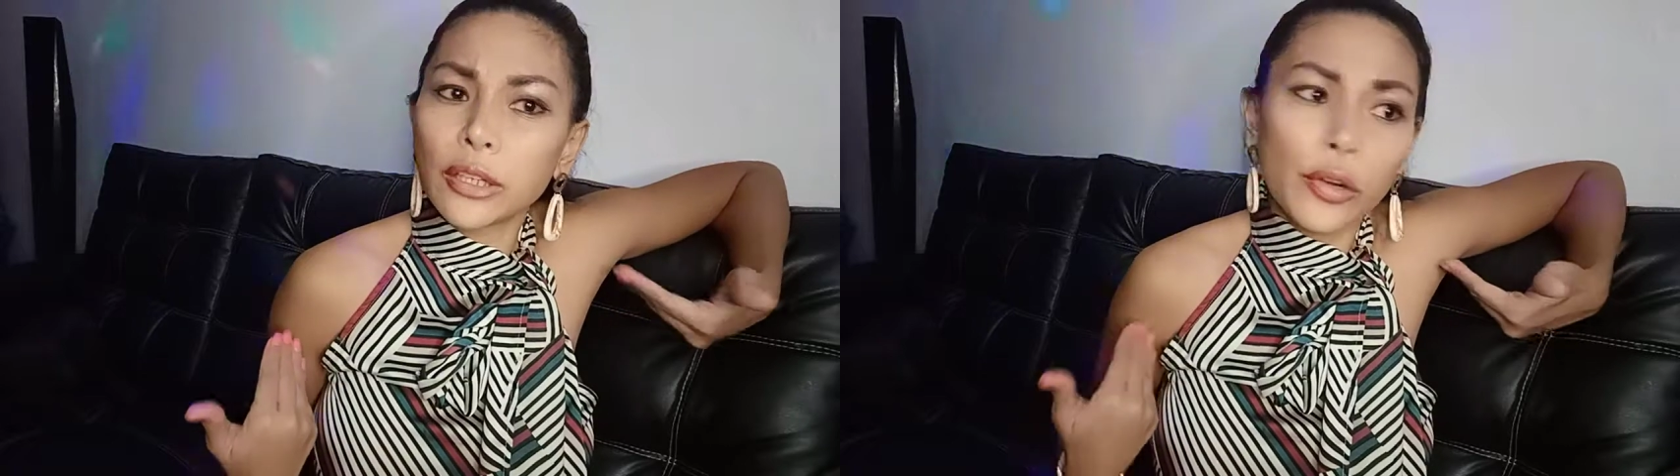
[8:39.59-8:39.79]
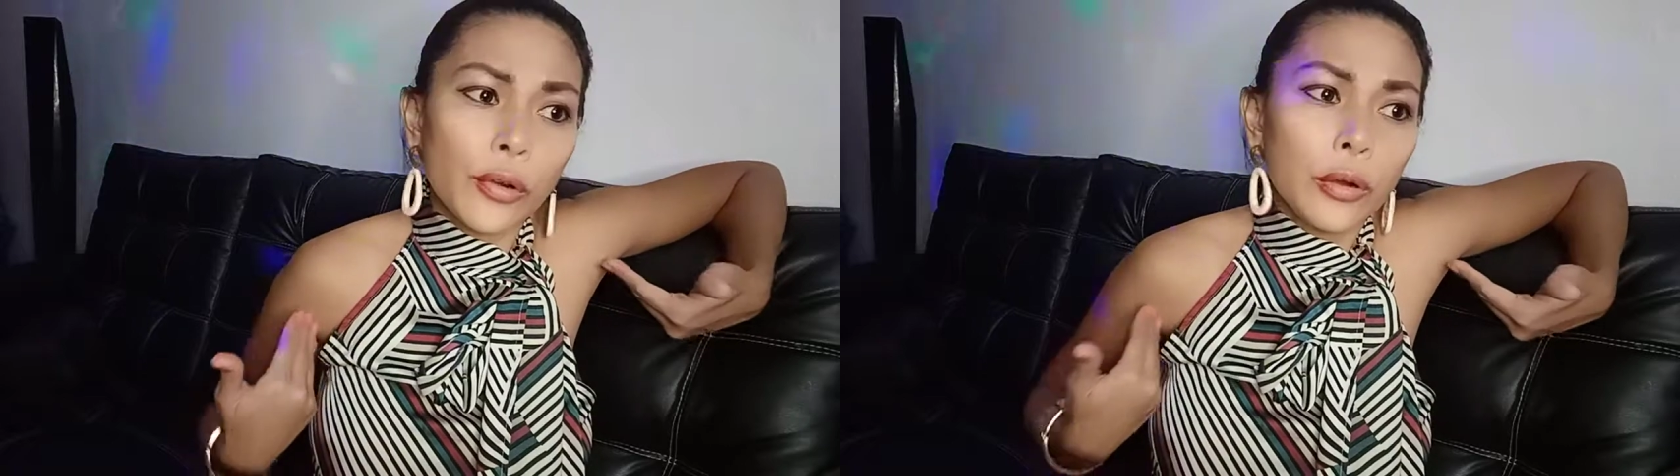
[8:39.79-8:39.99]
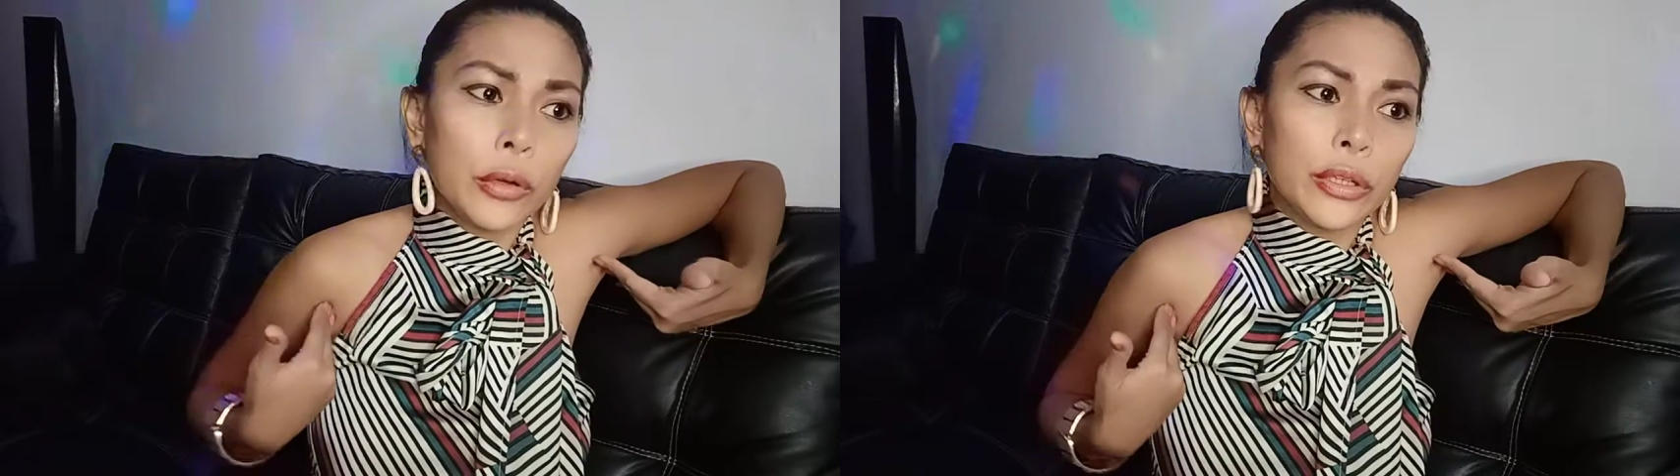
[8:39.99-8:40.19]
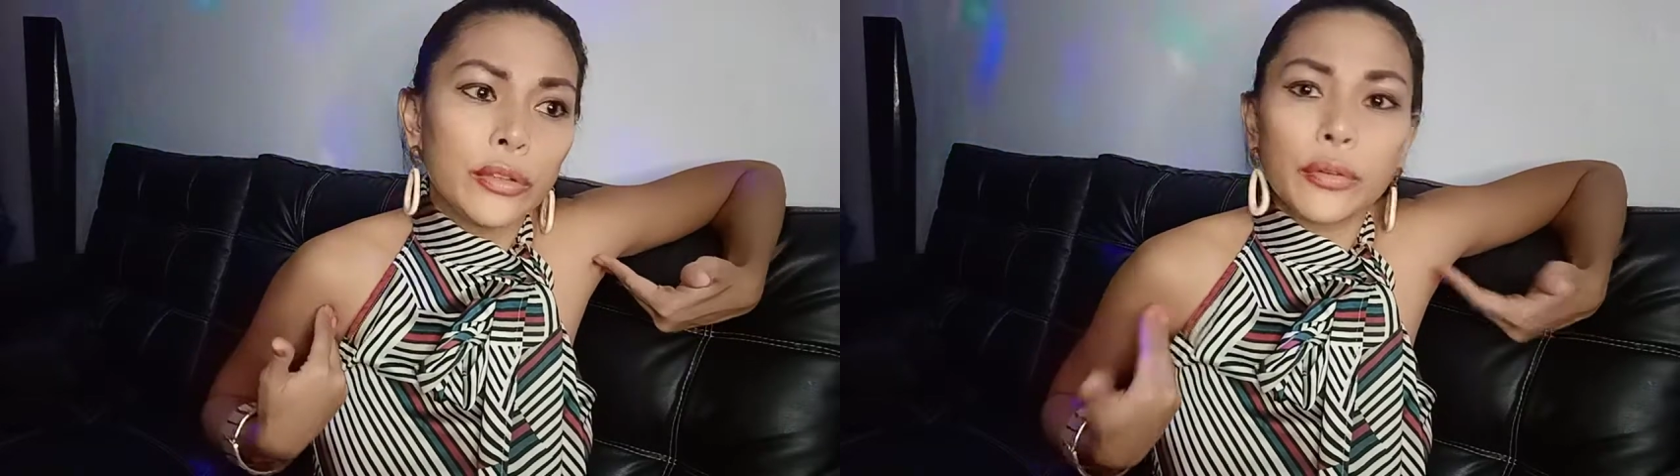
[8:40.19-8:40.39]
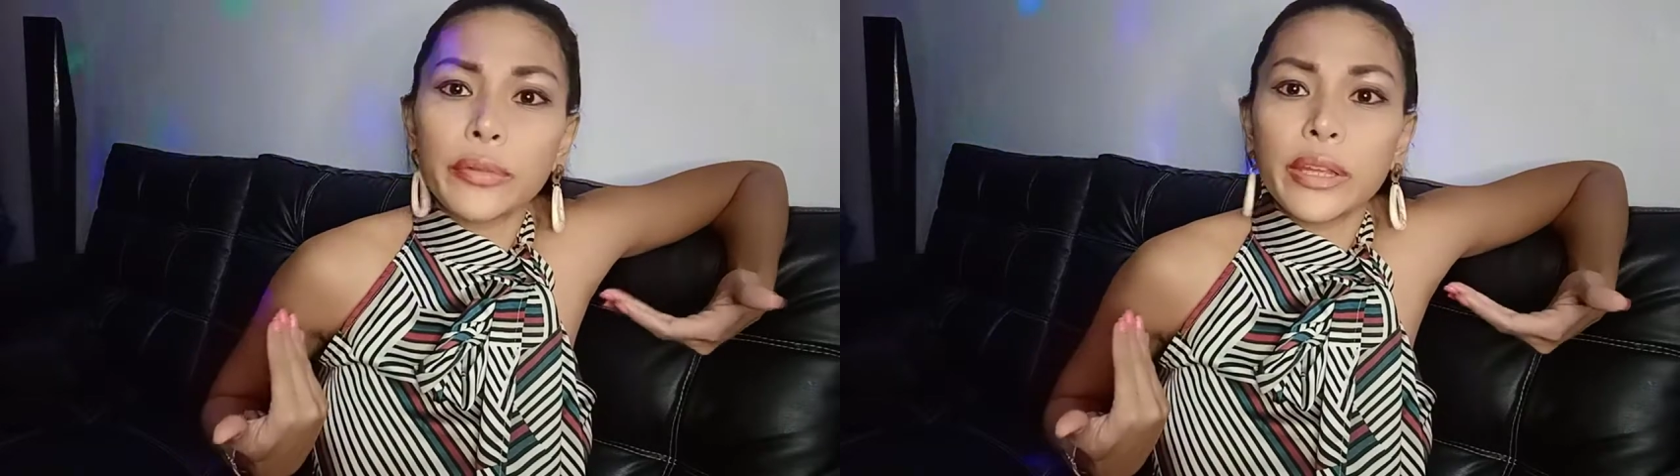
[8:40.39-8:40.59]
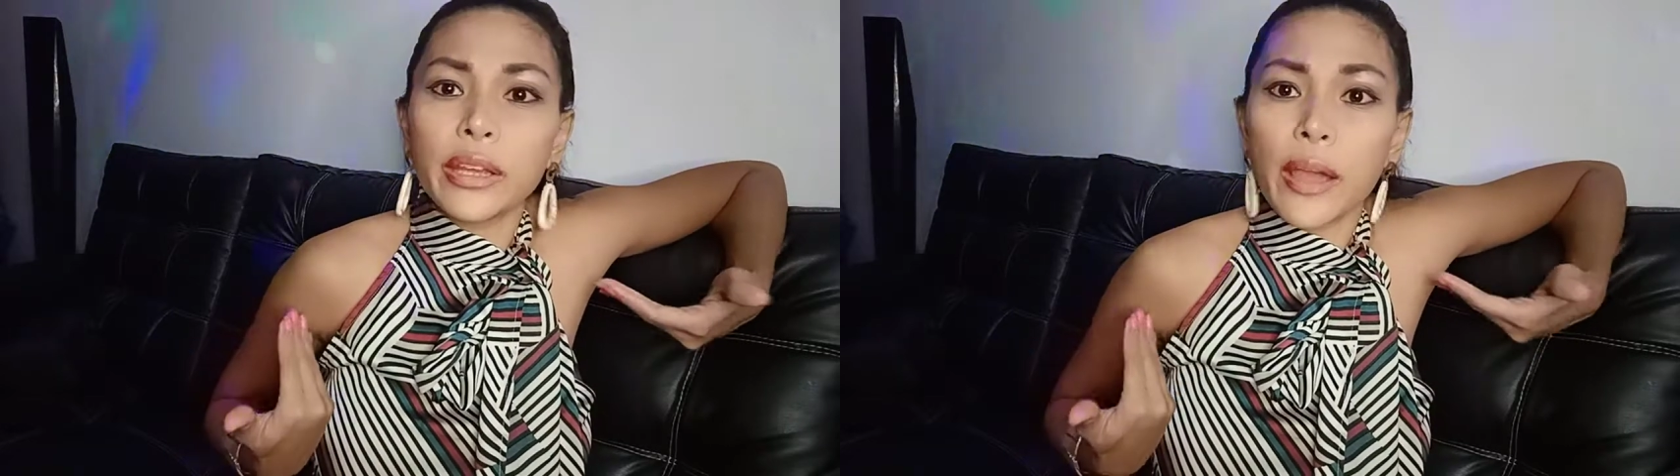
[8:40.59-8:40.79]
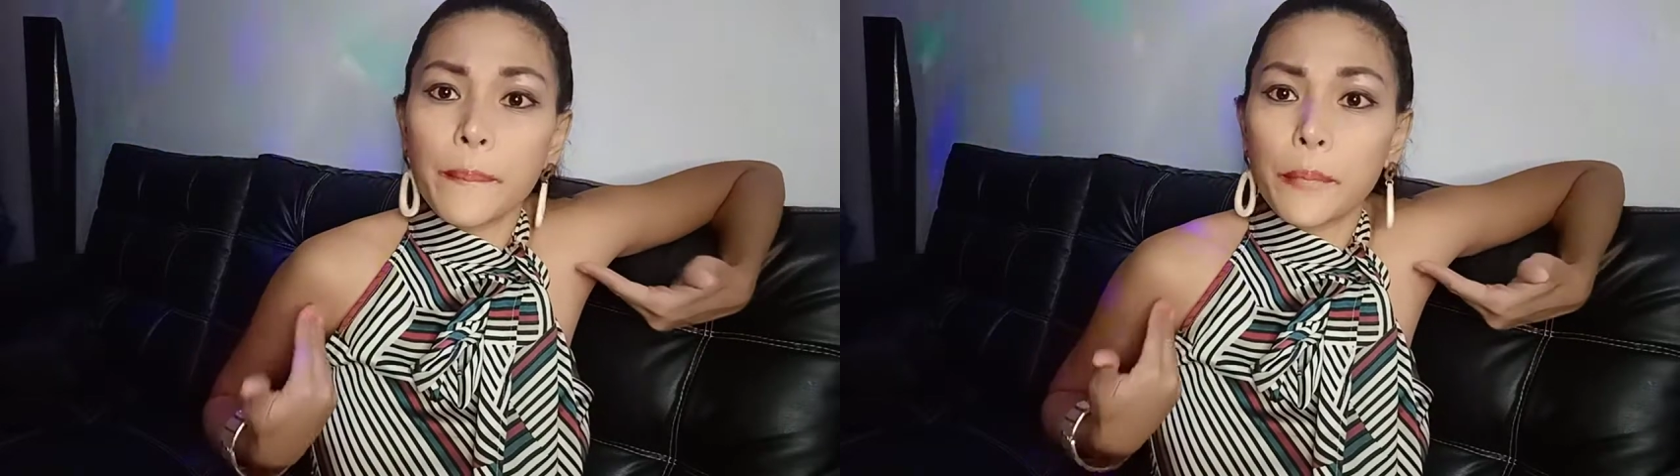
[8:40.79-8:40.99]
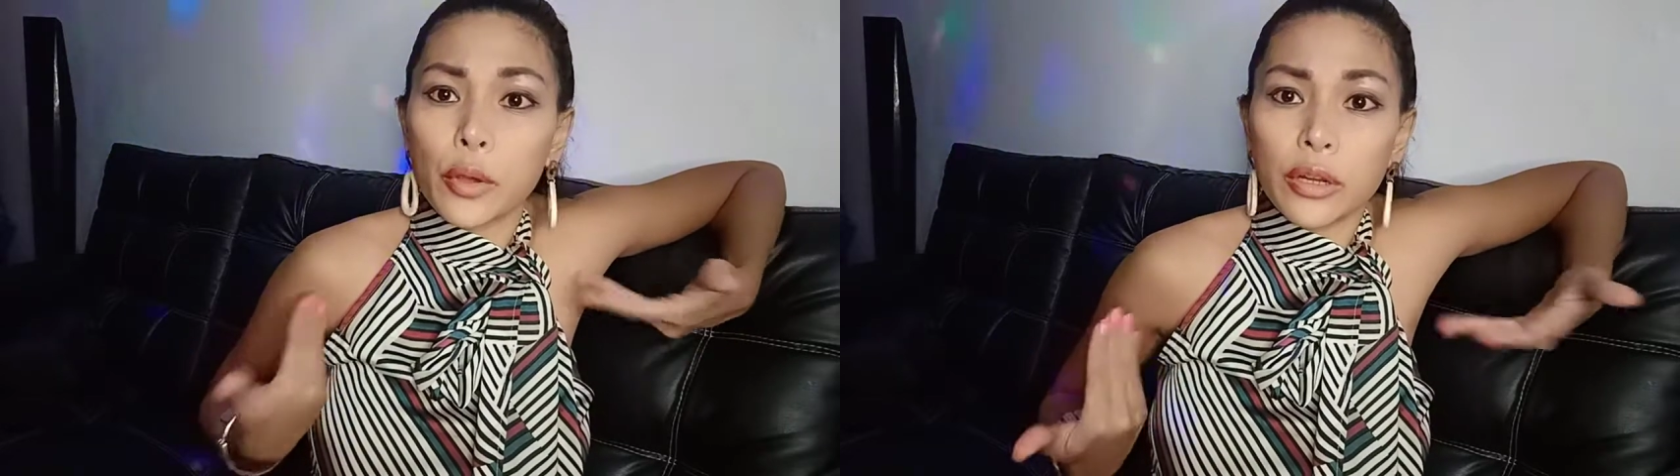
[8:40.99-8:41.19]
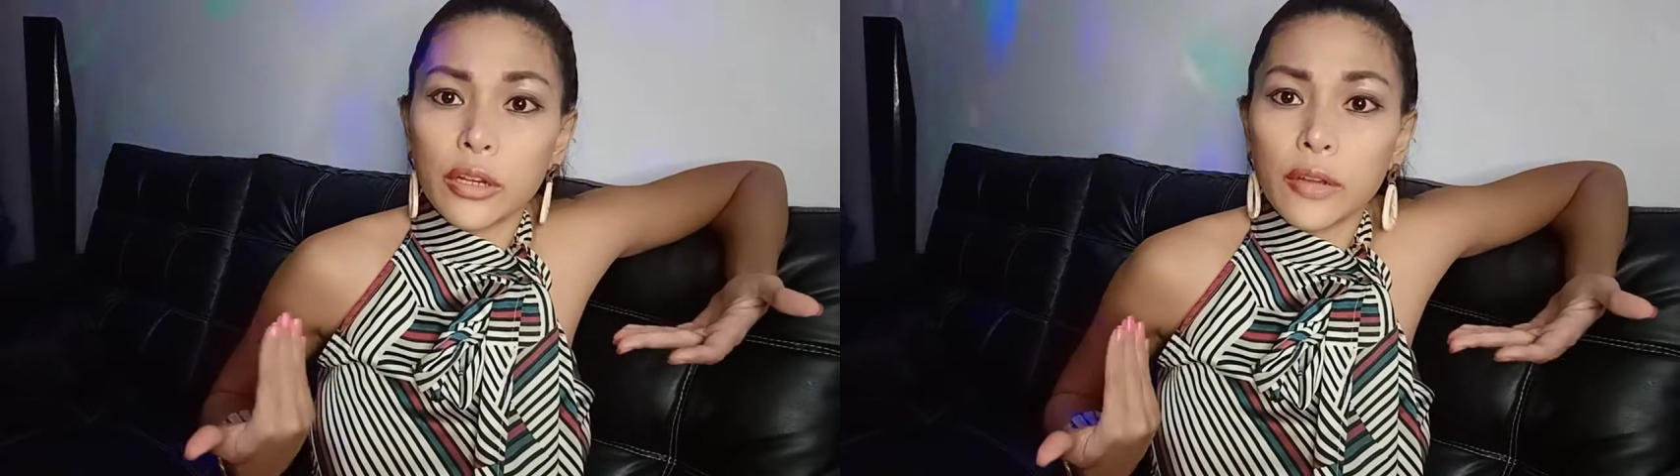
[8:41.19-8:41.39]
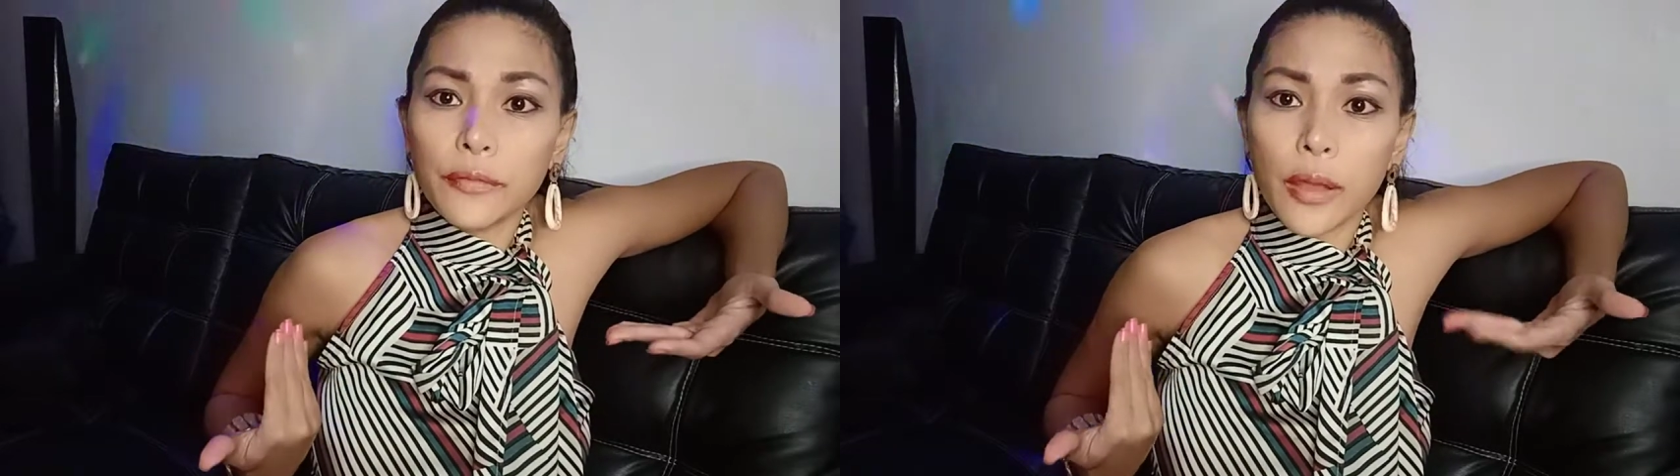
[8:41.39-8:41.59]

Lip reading: Oh, you don't think I'm good enough?